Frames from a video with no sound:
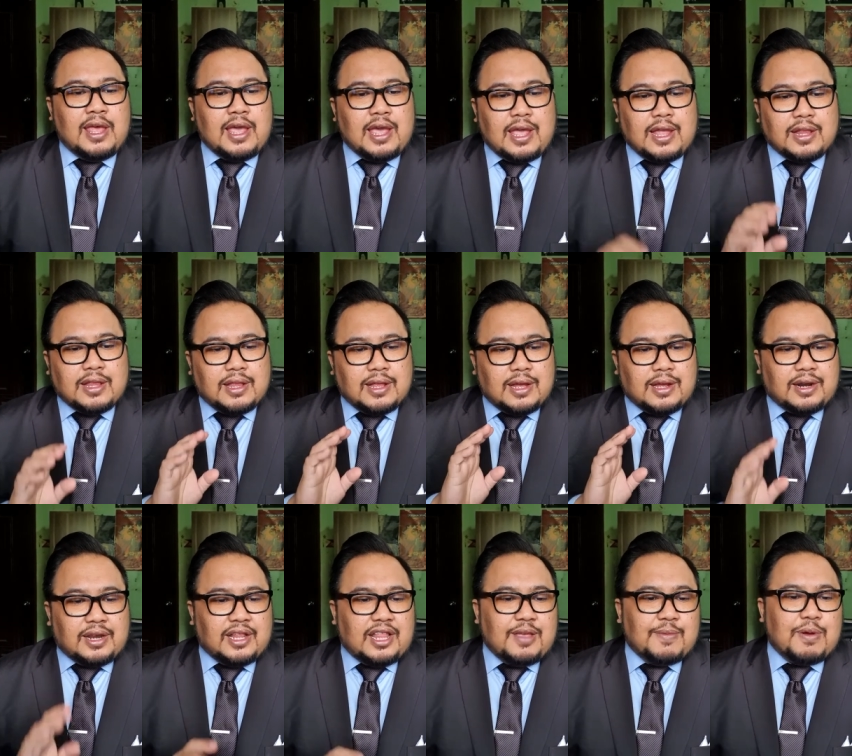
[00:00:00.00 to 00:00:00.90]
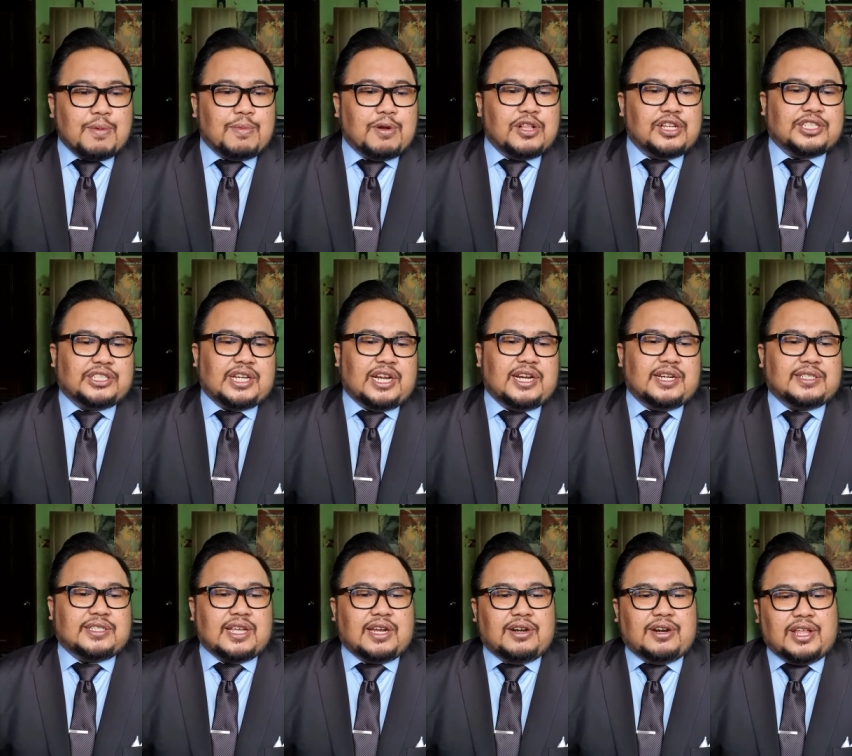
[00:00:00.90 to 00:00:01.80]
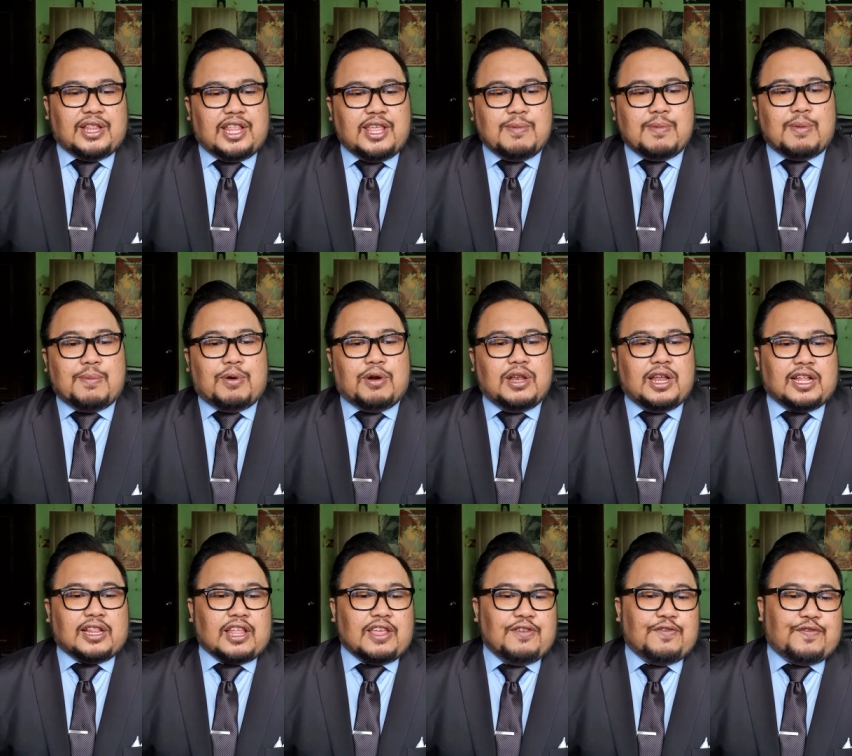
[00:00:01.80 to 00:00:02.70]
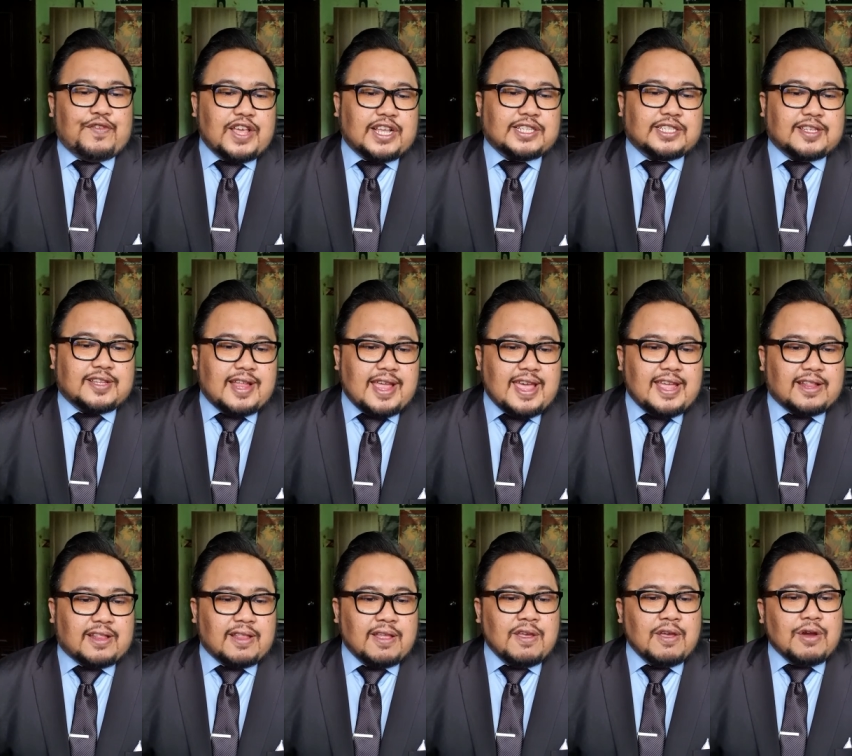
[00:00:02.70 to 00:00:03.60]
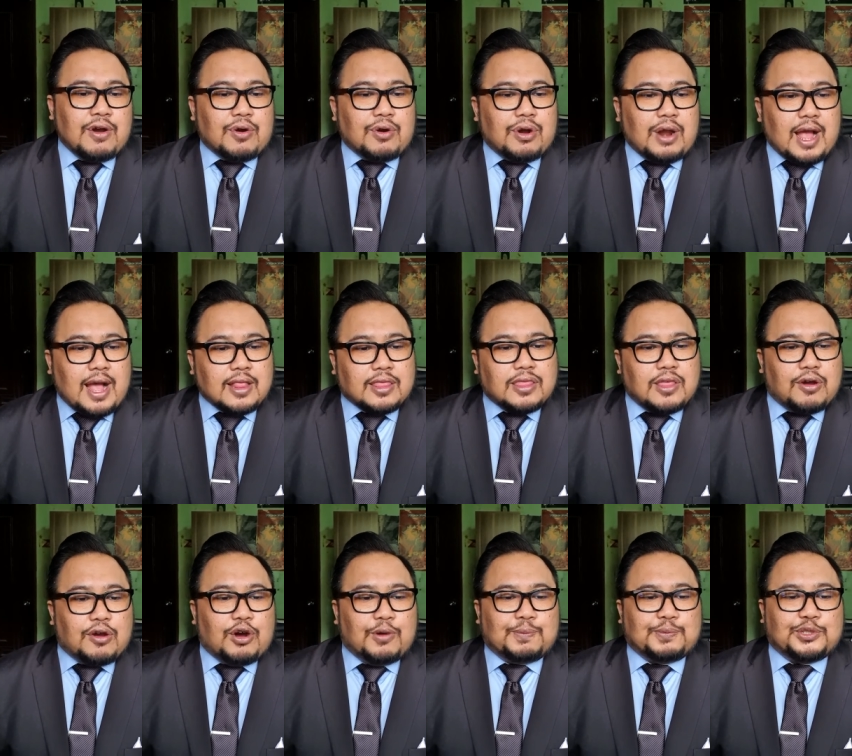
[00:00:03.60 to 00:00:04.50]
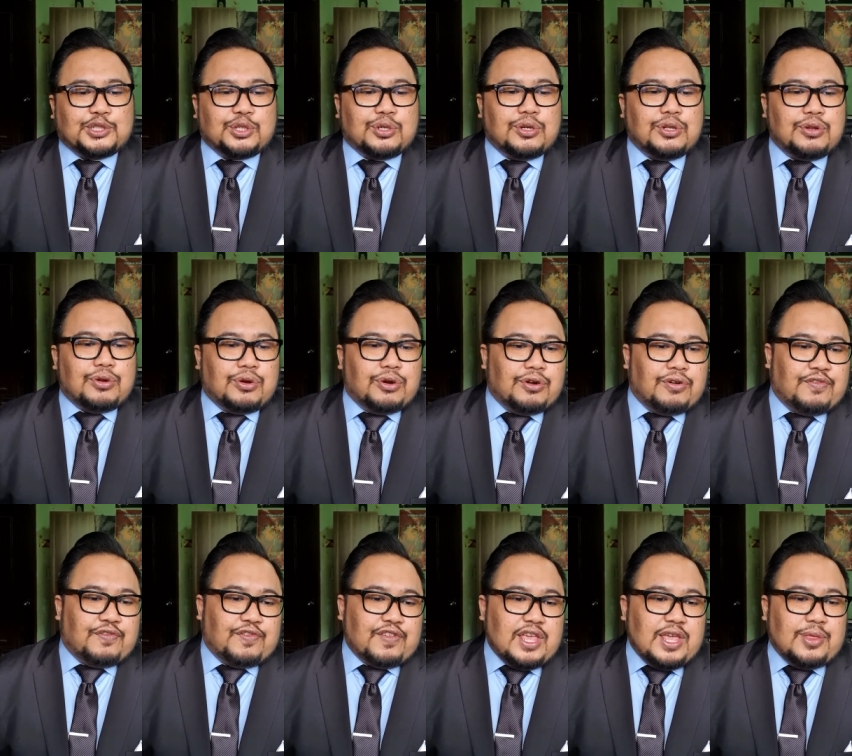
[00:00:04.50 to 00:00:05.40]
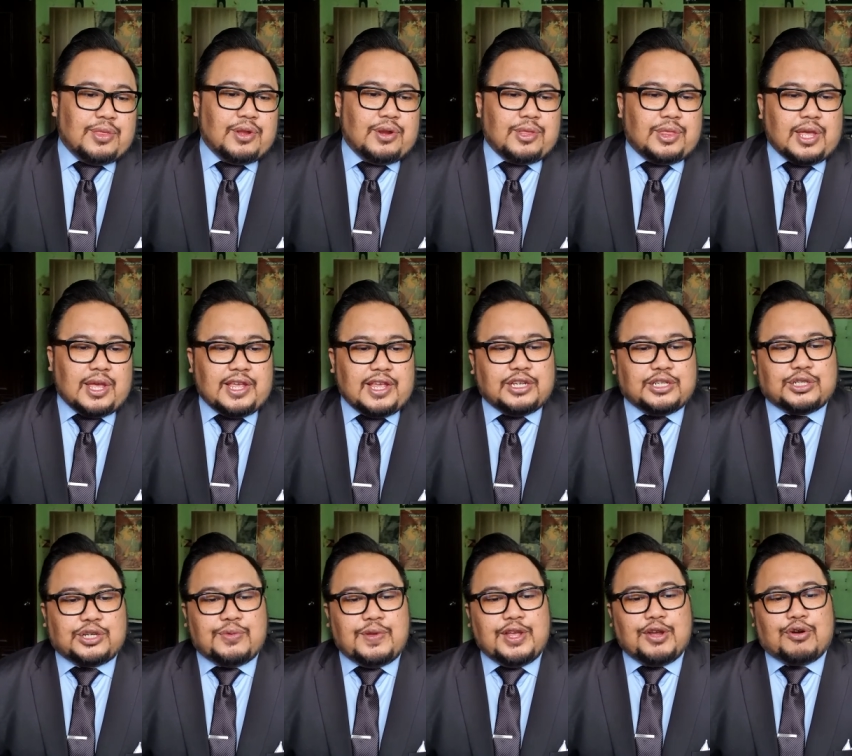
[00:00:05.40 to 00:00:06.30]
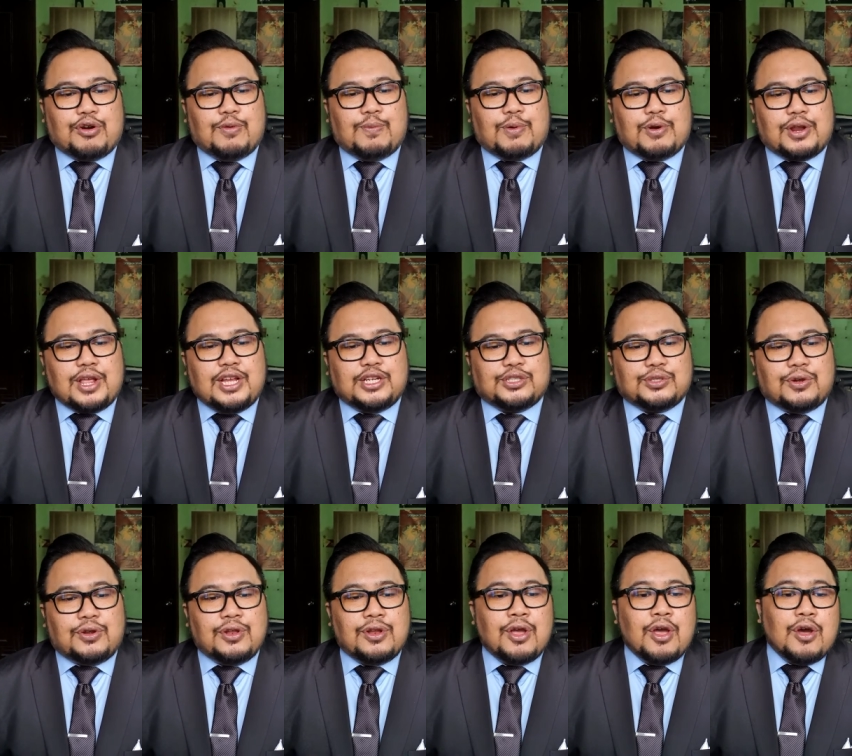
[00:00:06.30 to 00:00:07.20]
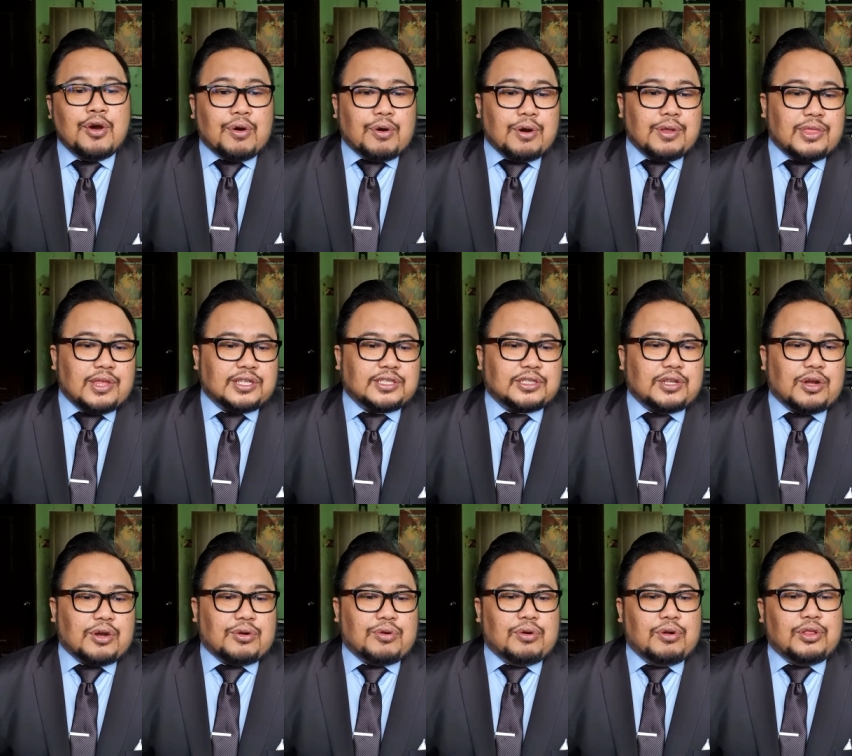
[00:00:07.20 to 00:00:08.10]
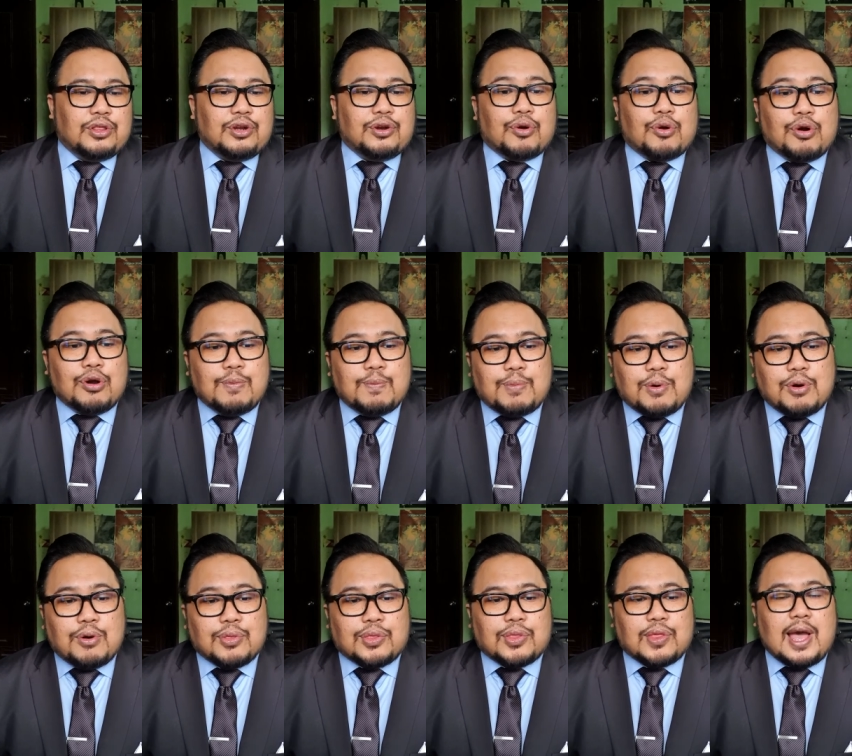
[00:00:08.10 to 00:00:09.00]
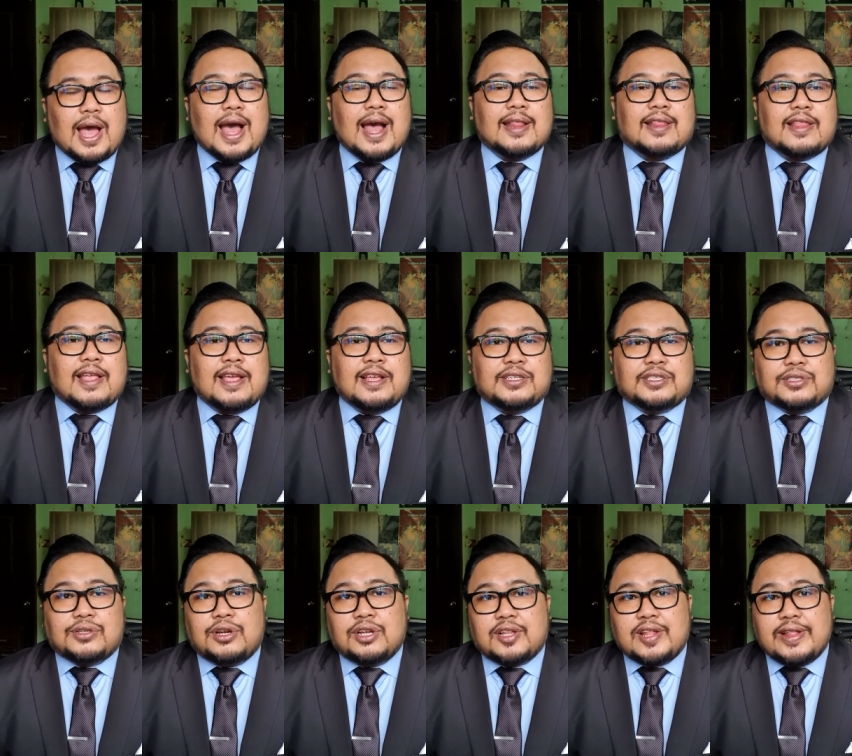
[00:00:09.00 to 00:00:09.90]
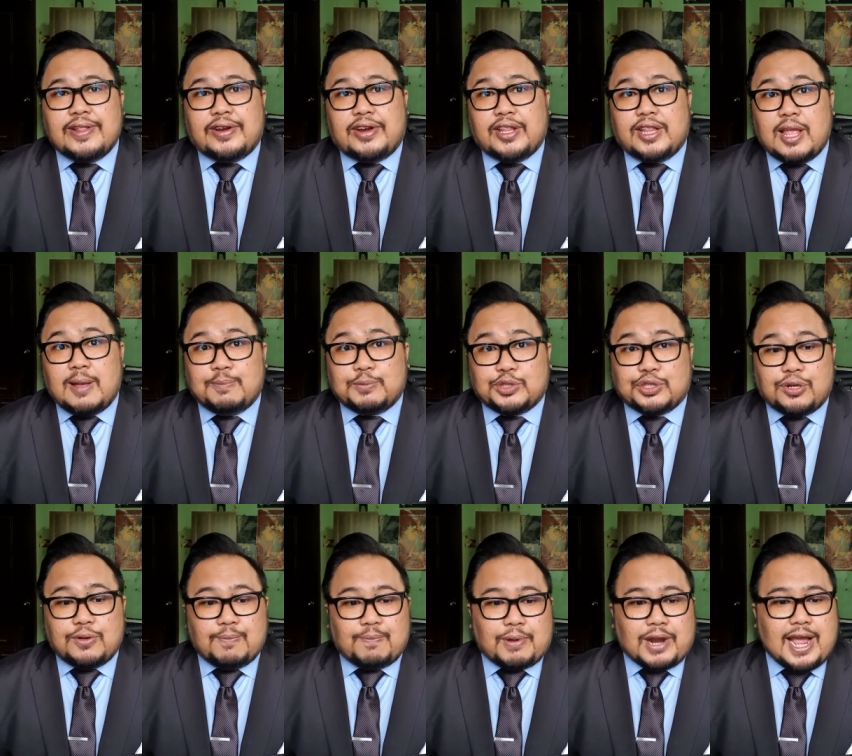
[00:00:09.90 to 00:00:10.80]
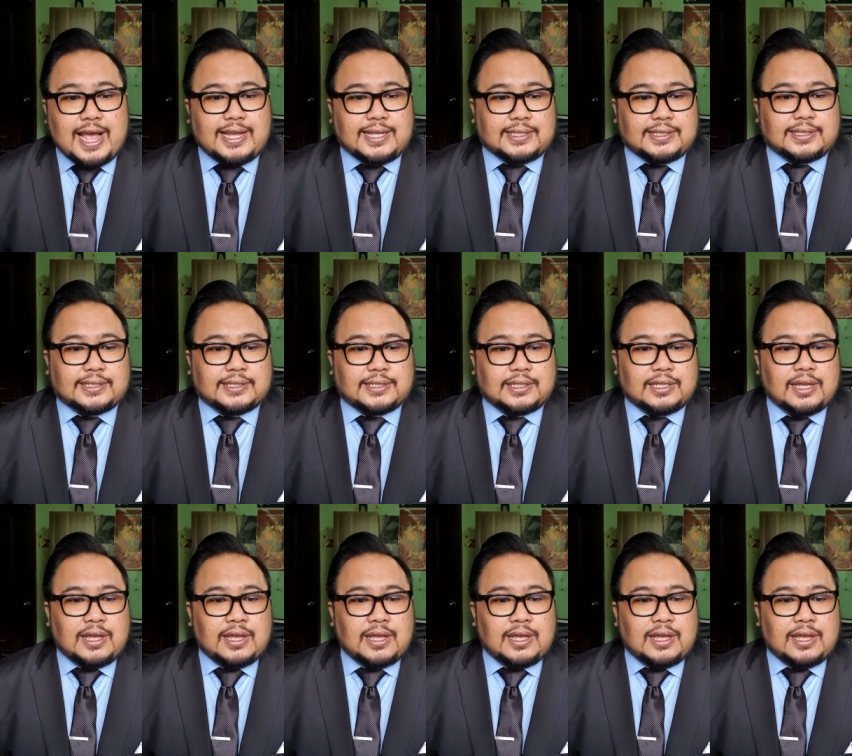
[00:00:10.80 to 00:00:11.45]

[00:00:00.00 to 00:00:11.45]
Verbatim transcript: And the redeemable shares are redeemable at a fixed date or at the option or of either the issuing corporation or the stockholder, or both, at a certain redemption price.